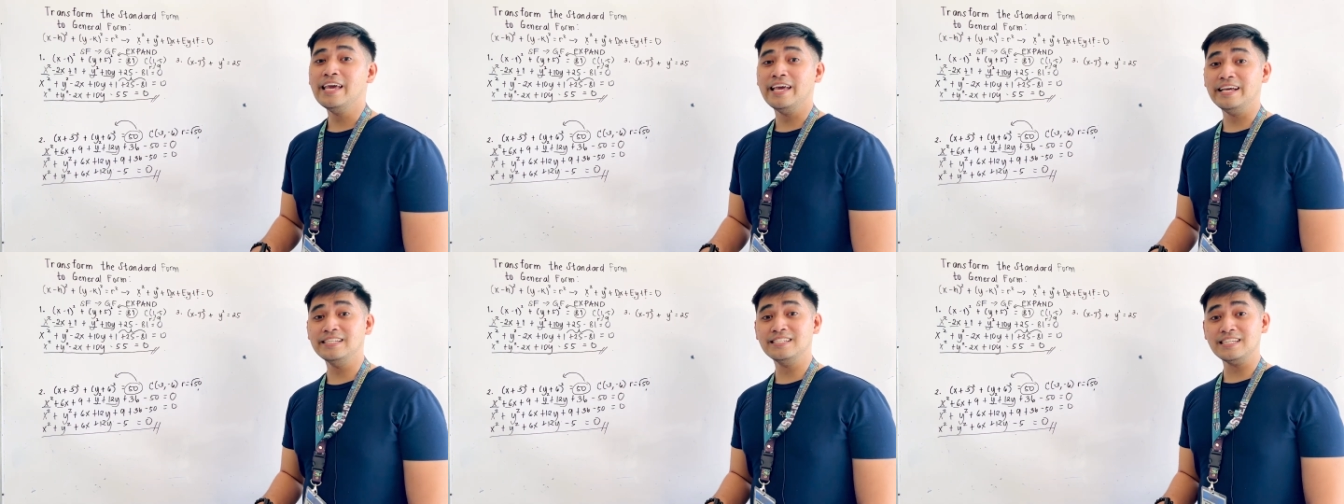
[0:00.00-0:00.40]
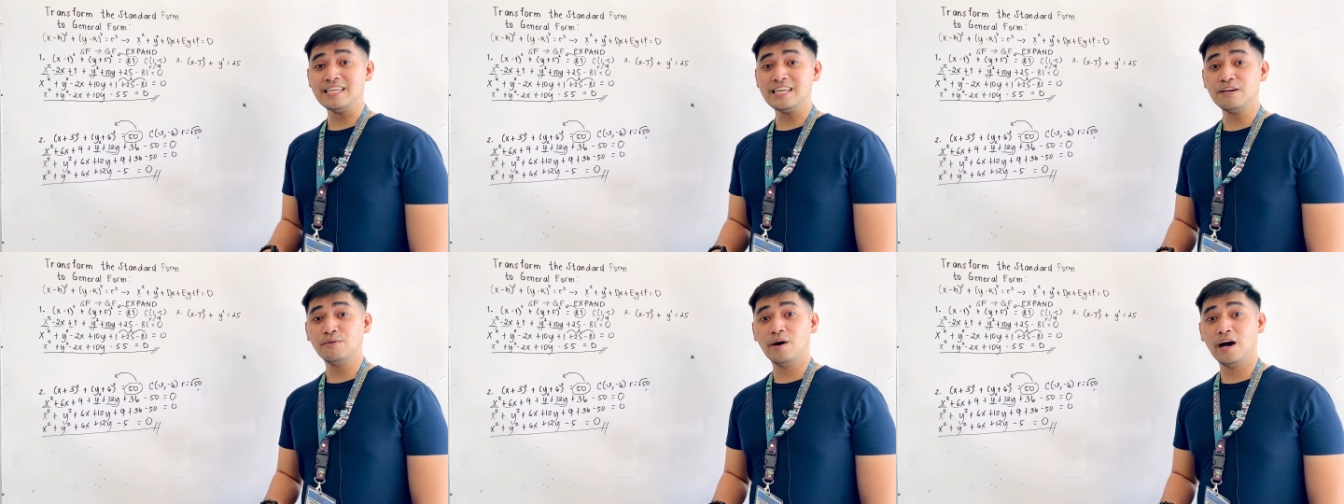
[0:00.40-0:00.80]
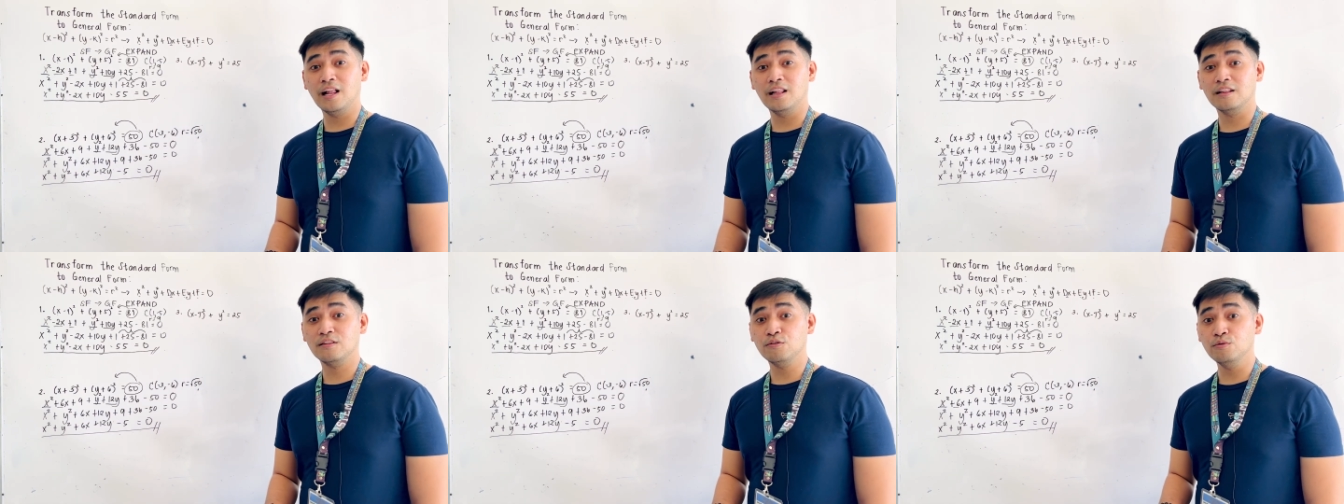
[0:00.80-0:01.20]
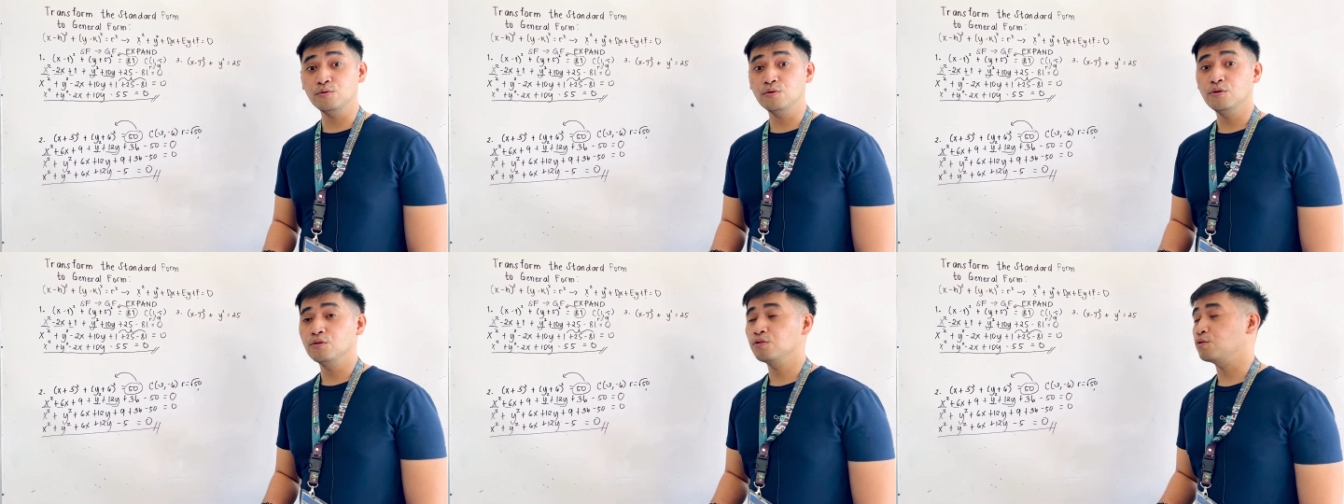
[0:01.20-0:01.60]
is equal
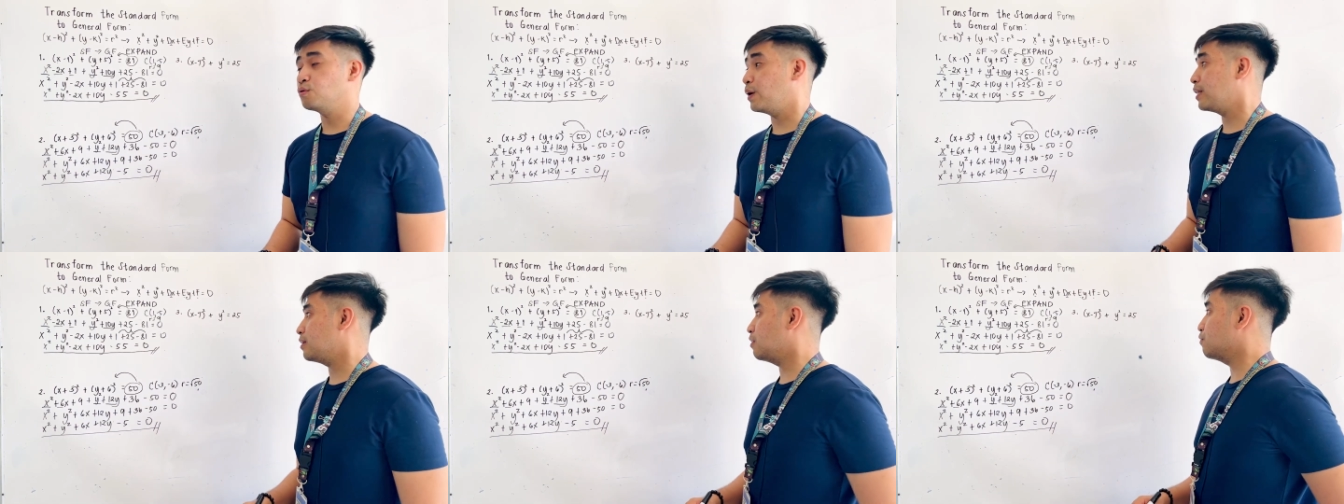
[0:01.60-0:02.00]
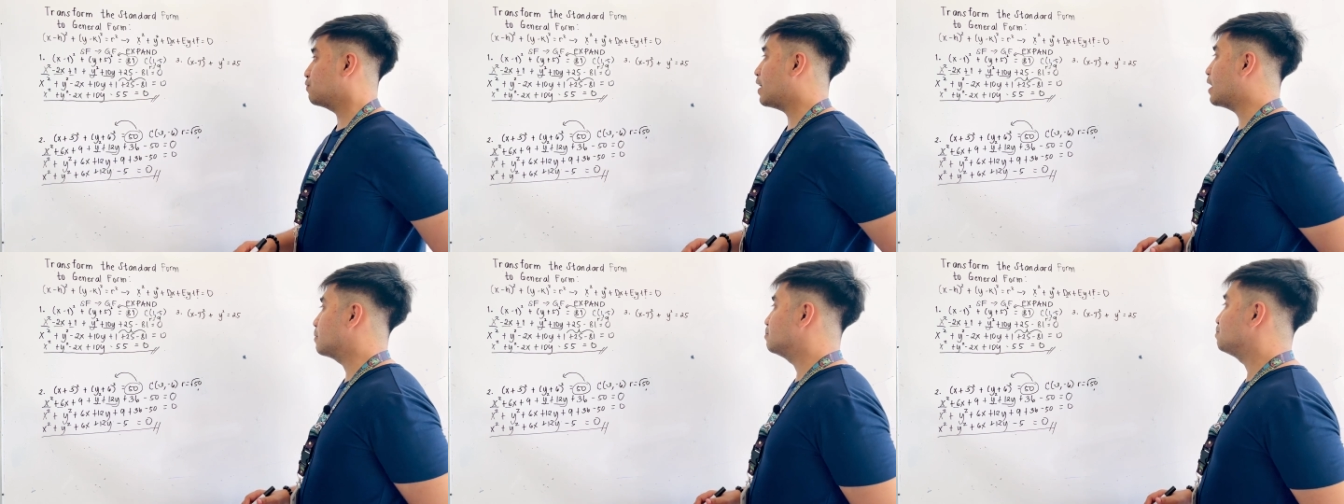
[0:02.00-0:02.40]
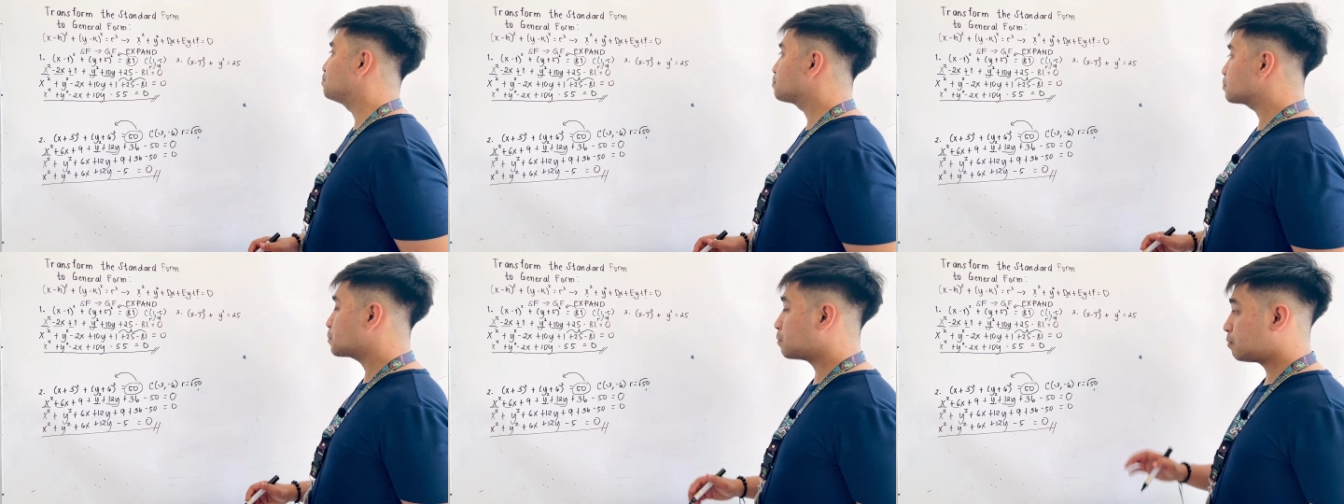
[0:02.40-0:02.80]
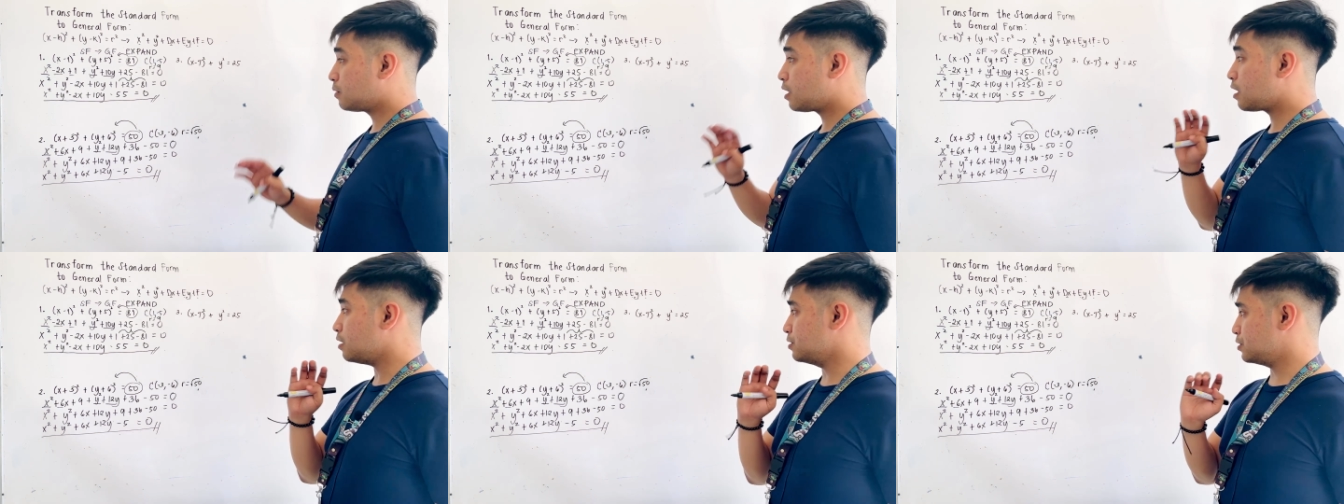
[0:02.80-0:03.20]
to 25.
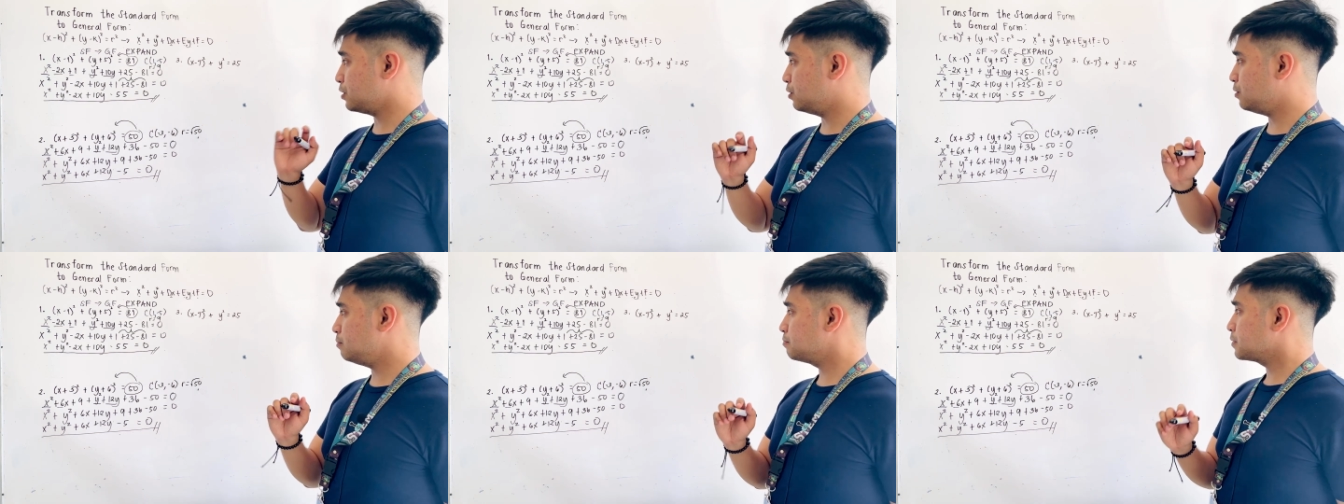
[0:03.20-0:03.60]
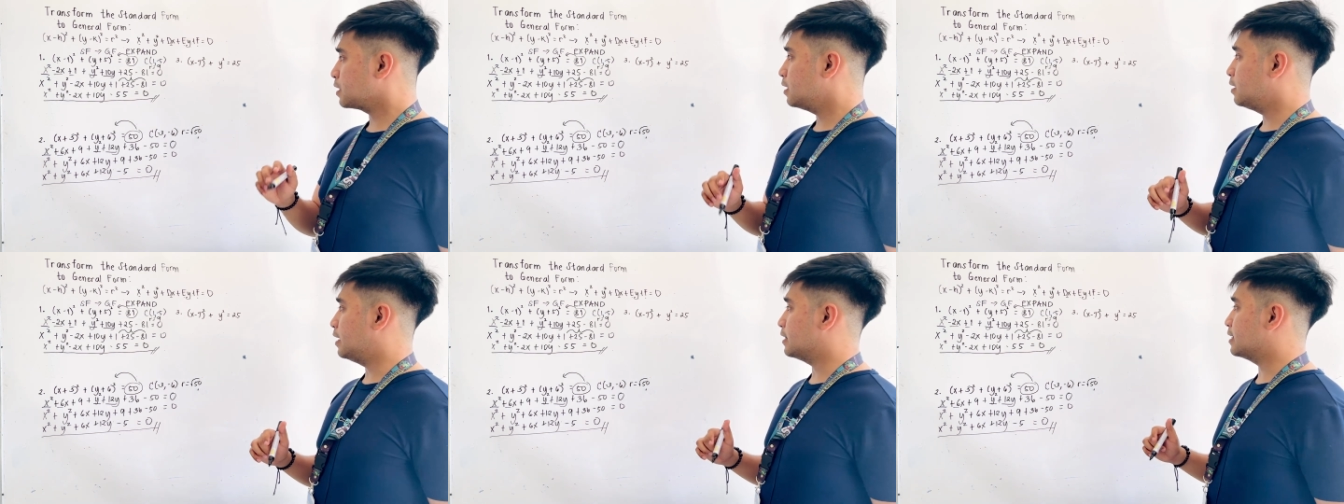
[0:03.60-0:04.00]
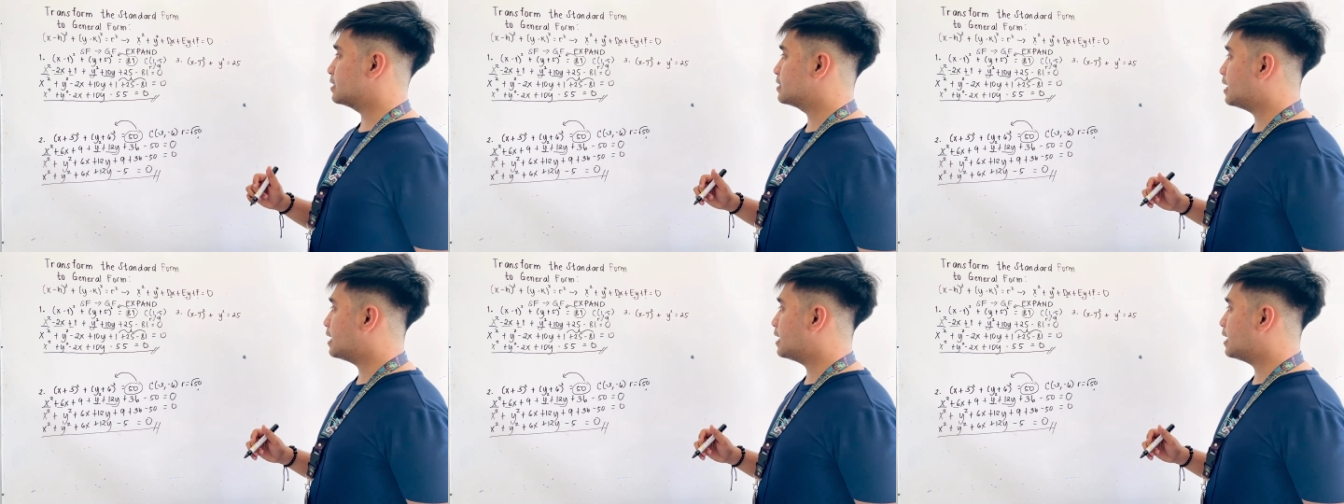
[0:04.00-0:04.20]
So let us